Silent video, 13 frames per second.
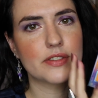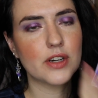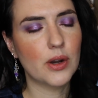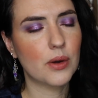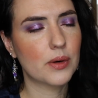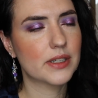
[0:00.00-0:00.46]

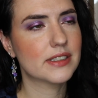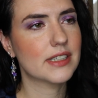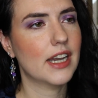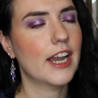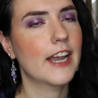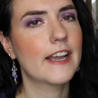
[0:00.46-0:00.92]
for Oden's
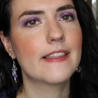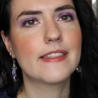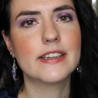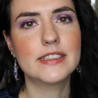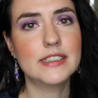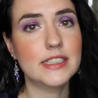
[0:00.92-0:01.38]
Eye,
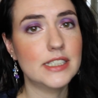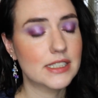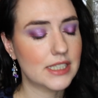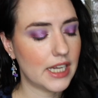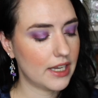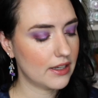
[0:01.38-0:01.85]
the
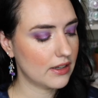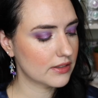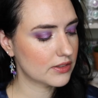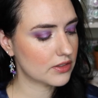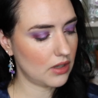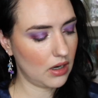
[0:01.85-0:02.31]

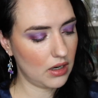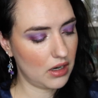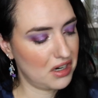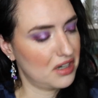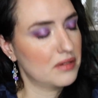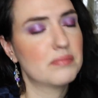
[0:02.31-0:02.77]
details
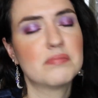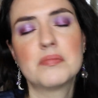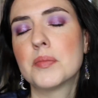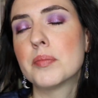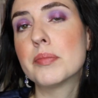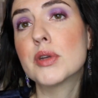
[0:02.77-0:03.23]
are
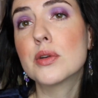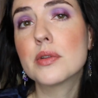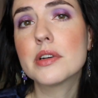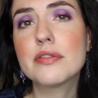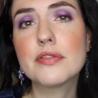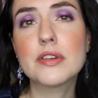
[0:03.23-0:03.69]

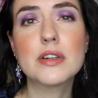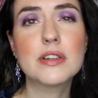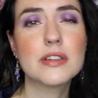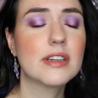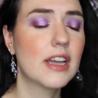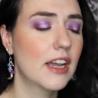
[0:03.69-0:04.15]

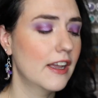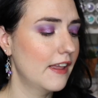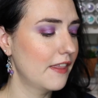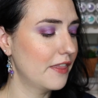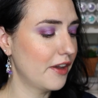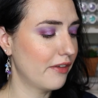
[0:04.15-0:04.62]
beautiful.
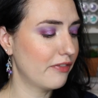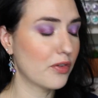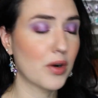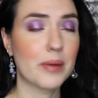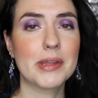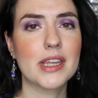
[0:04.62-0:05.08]
The
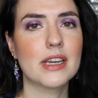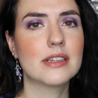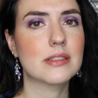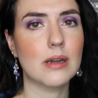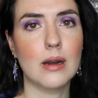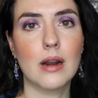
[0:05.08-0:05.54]

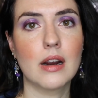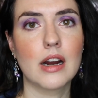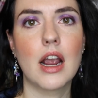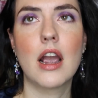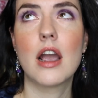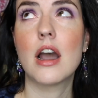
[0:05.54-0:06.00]
formulas
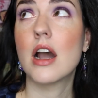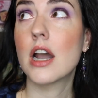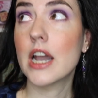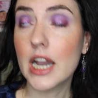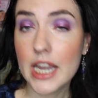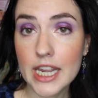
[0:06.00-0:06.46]
are
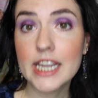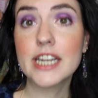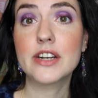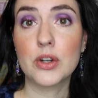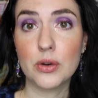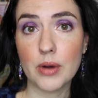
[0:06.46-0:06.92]

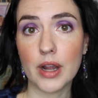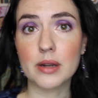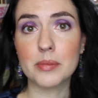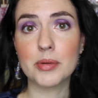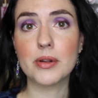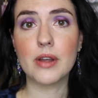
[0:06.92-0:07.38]

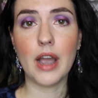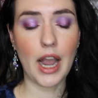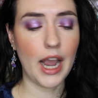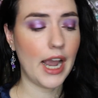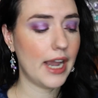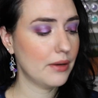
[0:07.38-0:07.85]
incredible.
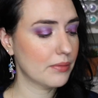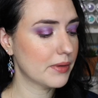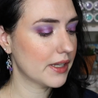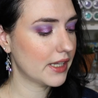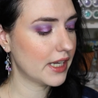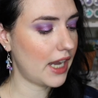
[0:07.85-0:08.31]
I
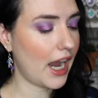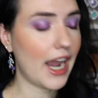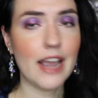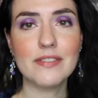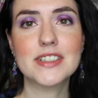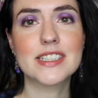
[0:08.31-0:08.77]
really, I
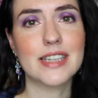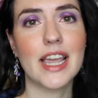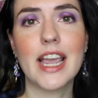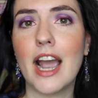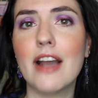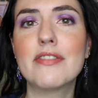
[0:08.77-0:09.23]
have to
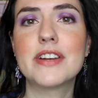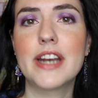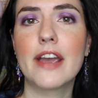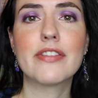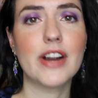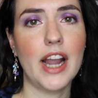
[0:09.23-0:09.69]
say, I've
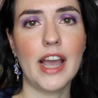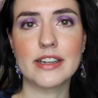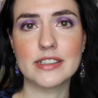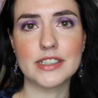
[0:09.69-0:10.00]
never had a